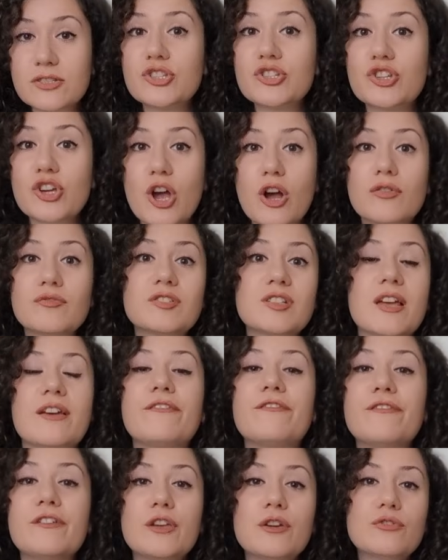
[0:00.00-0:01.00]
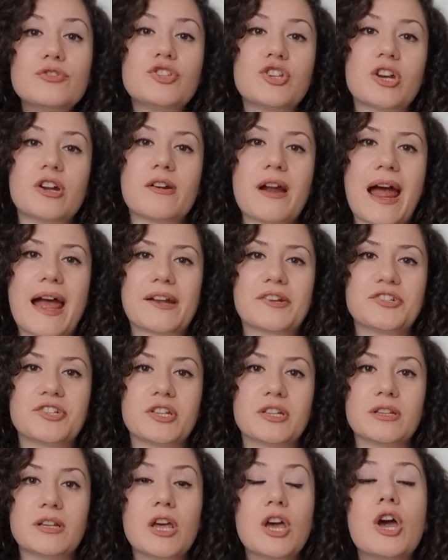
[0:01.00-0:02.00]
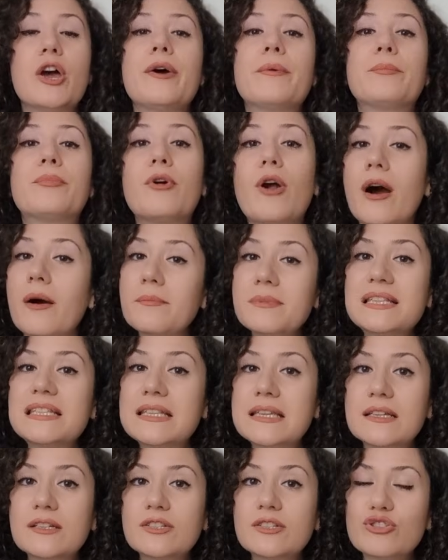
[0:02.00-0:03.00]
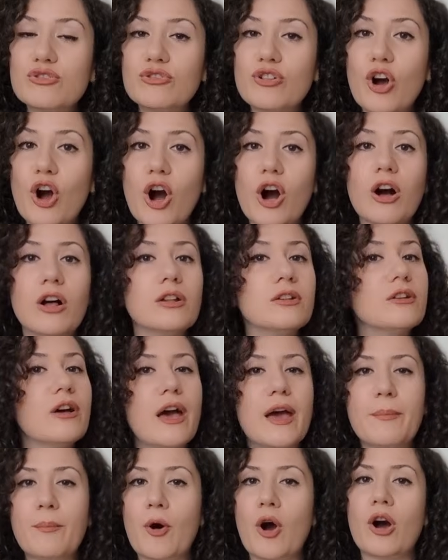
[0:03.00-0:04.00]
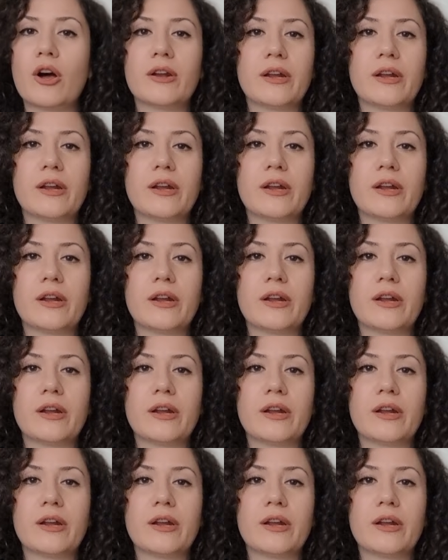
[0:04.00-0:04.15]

shows a future action, promising to call upon